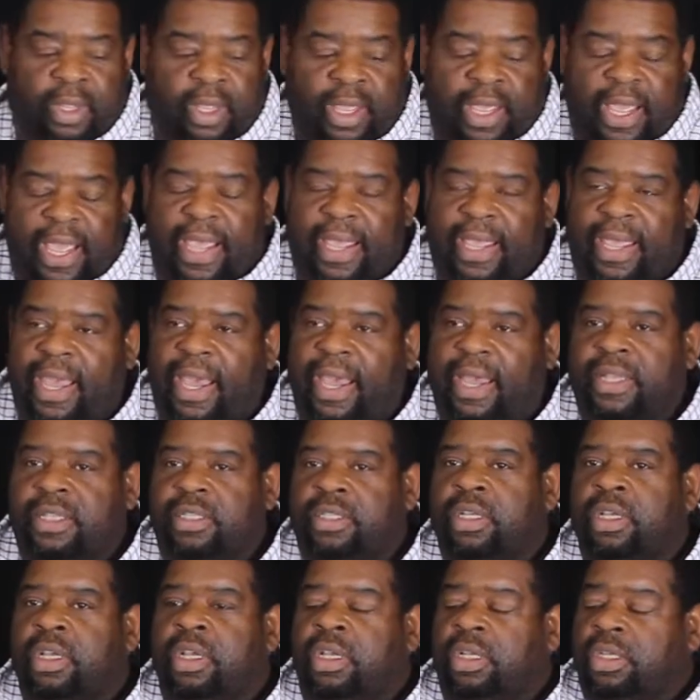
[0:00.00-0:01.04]
hey guys,
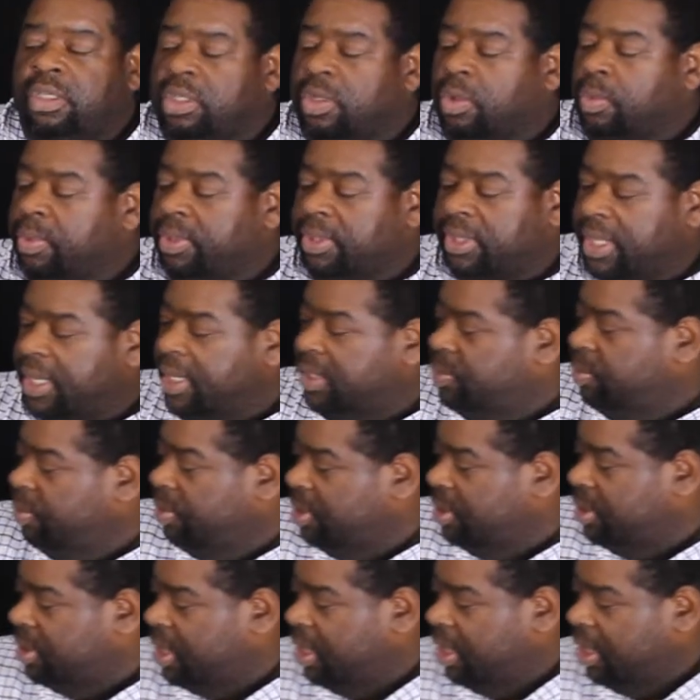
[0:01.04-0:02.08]
so with this, we're
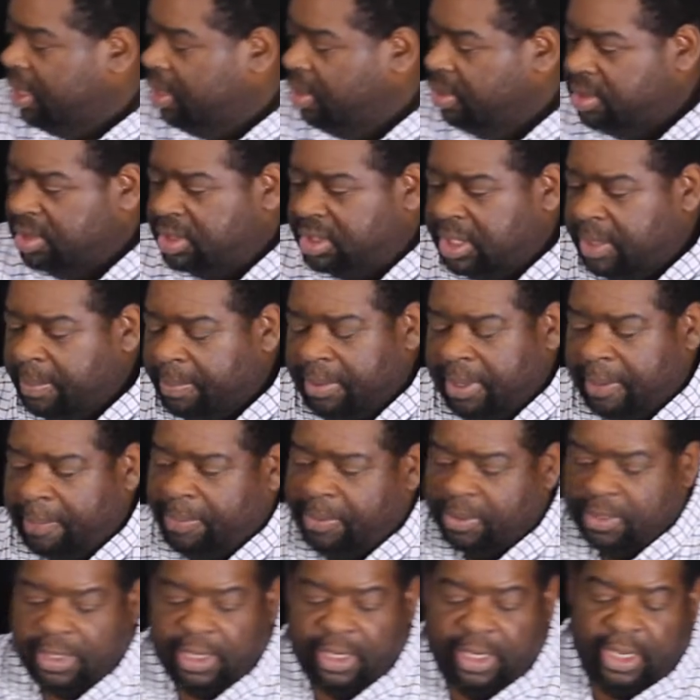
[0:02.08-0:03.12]
just gonna go simply
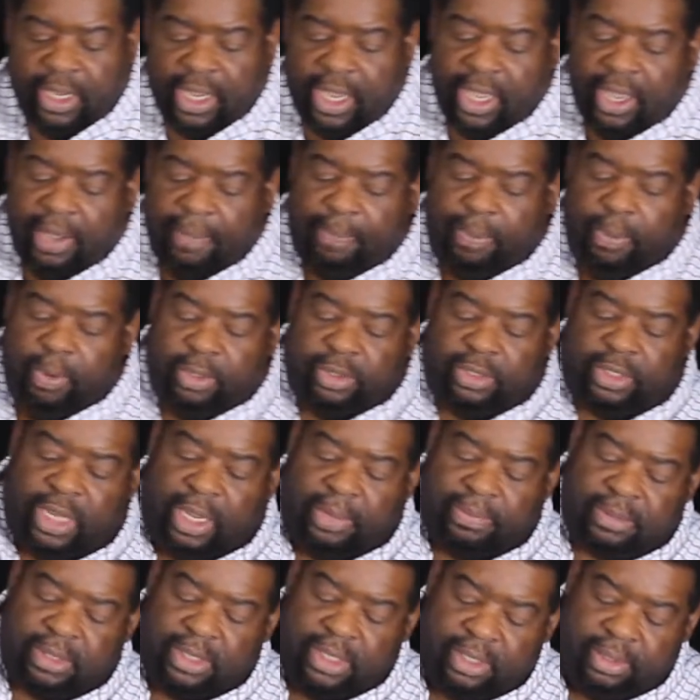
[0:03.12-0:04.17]
put the pork
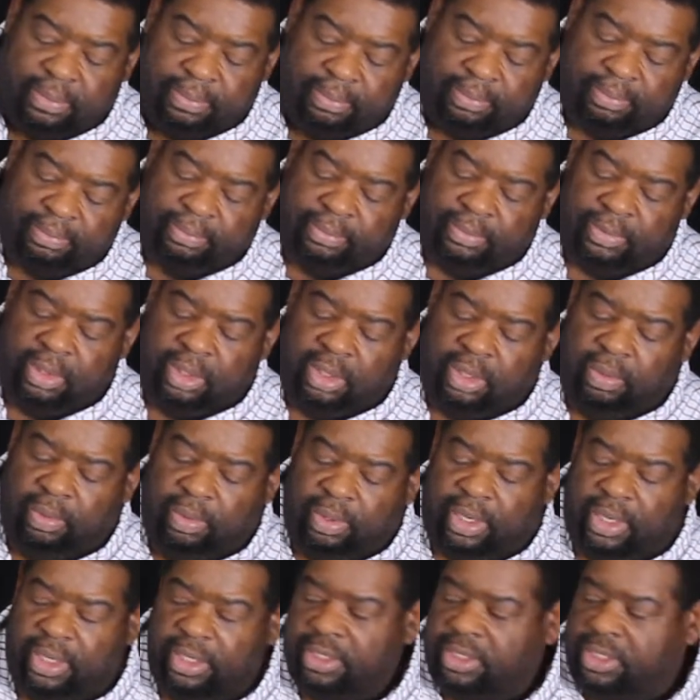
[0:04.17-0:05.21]
chops in.
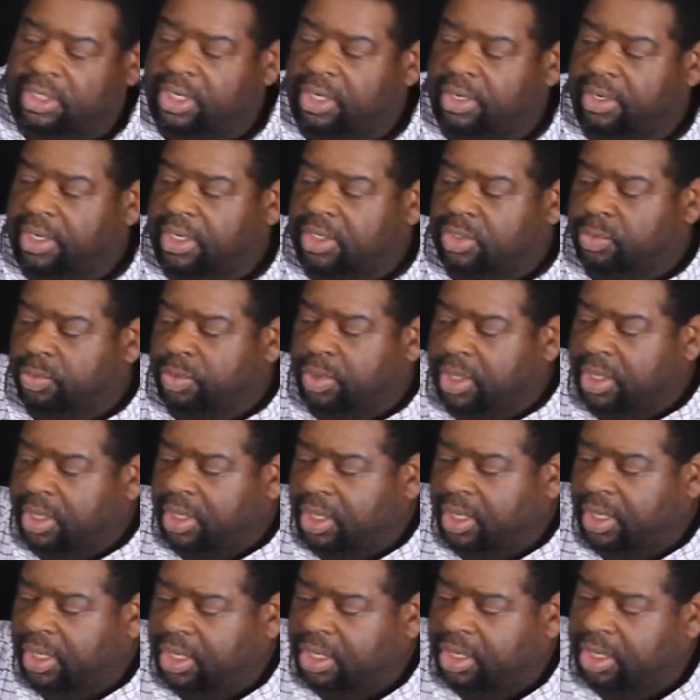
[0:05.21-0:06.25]
We're gonna sear these
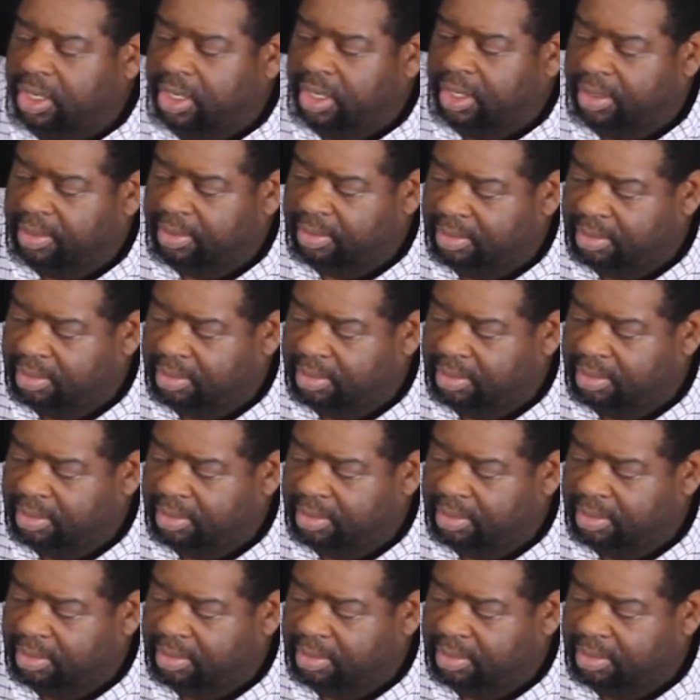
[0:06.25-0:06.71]
really good.